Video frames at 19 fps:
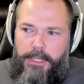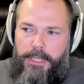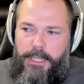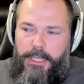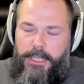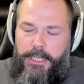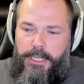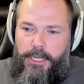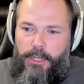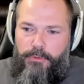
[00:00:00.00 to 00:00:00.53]

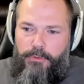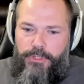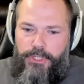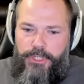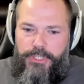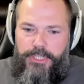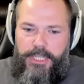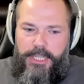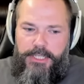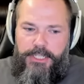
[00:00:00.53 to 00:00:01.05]
you know,
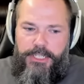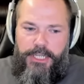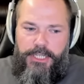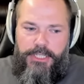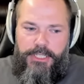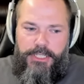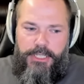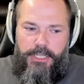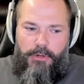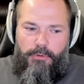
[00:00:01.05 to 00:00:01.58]
just it's
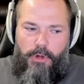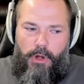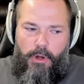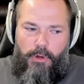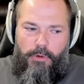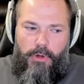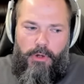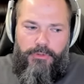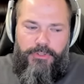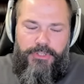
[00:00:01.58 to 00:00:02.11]
just
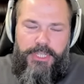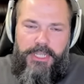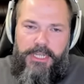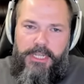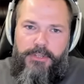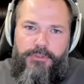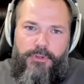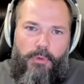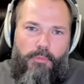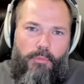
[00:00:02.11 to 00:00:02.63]
our
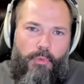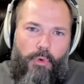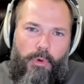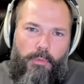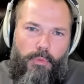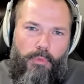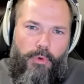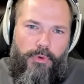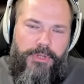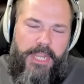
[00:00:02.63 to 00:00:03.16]
cities are more
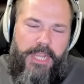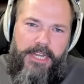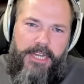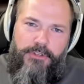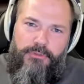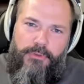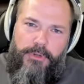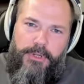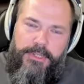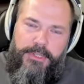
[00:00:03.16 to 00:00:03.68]
and more
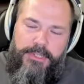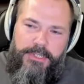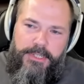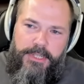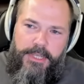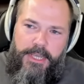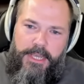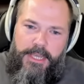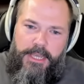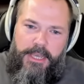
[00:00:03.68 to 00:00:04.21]
dangerous.
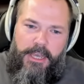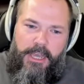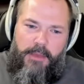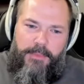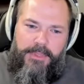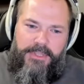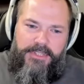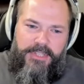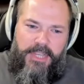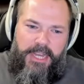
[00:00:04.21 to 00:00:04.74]

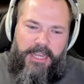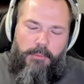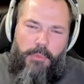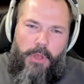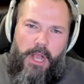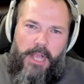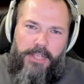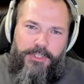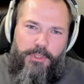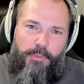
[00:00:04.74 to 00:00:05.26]
It's like
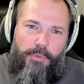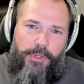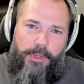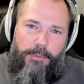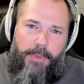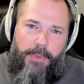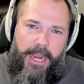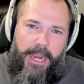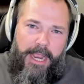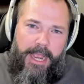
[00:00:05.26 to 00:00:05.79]
impossible to
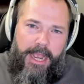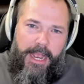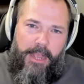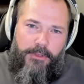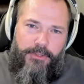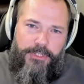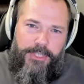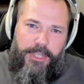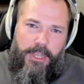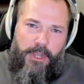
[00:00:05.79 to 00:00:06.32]
buy a
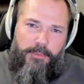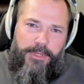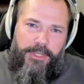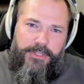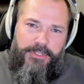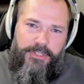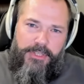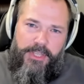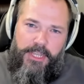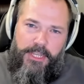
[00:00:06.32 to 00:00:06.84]
house now
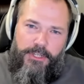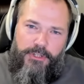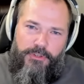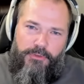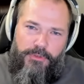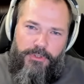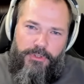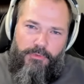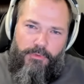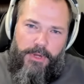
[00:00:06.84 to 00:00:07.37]
because of the
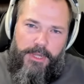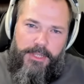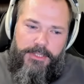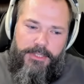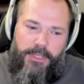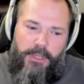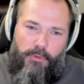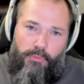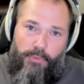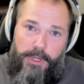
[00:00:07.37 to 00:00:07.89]
interest rates.
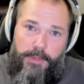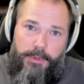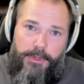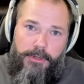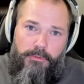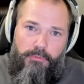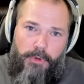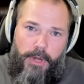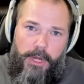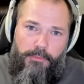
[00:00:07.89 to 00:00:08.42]

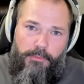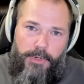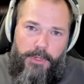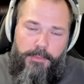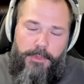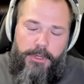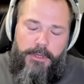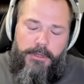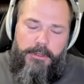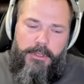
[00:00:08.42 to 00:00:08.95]
REBA, right?
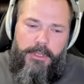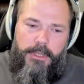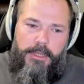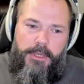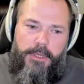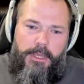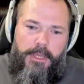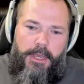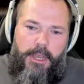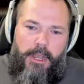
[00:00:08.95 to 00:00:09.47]
REBA.
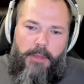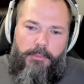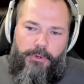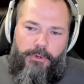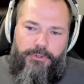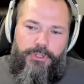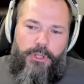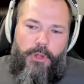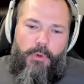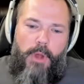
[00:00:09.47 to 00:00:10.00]
They're
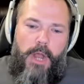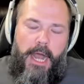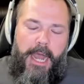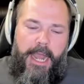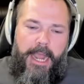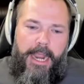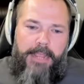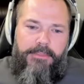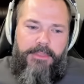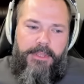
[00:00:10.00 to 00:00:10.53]
so
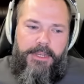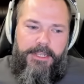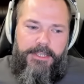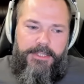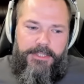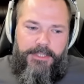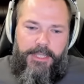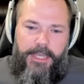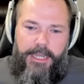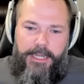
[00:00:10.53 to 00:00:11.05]
high that
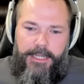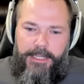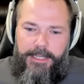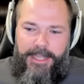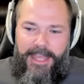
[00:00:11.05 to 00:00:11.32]
it's like